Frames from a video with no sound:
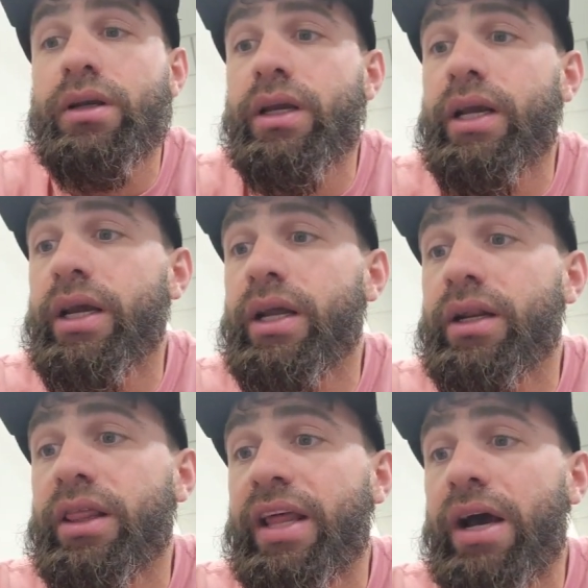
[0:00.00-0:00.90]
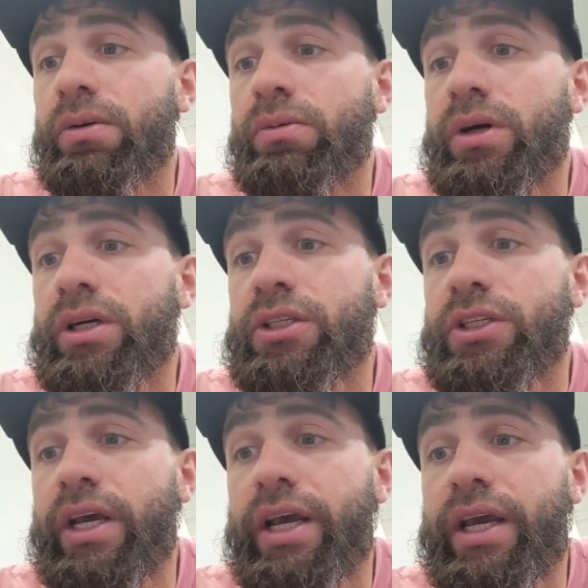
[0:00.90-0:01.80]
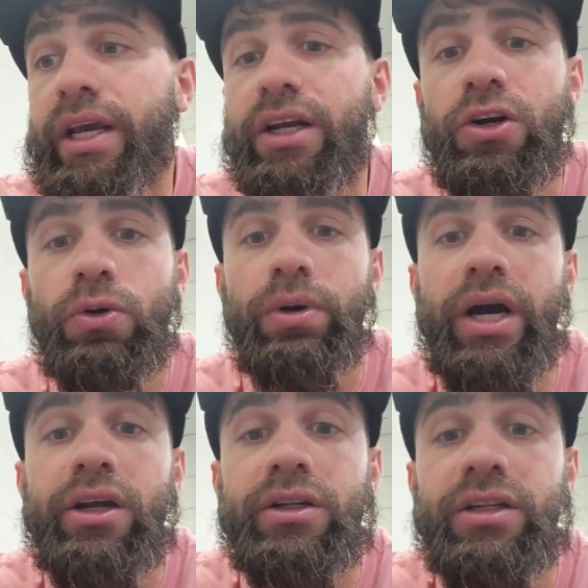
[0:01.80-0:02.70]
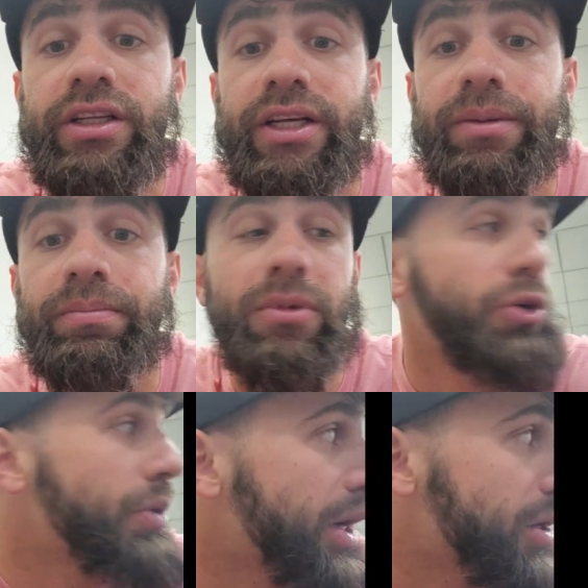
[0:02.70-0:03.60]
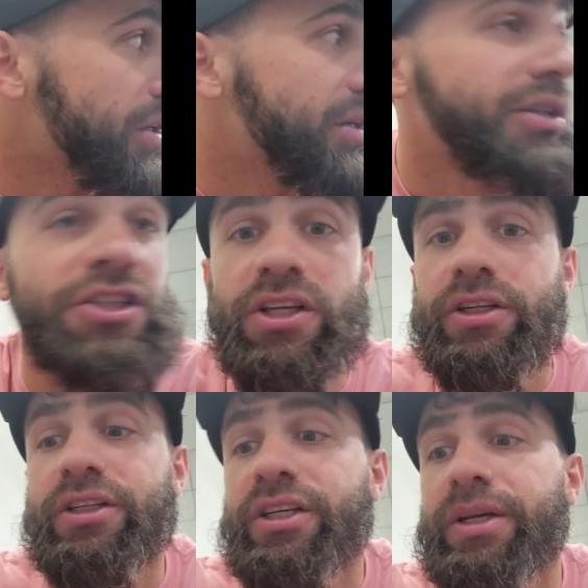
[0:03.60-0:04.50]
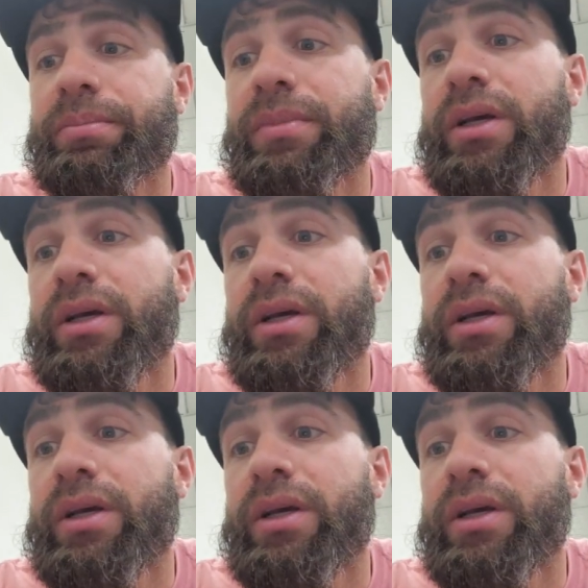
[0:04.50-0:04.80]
And that was a Koraidon team. Koraidon Sun team.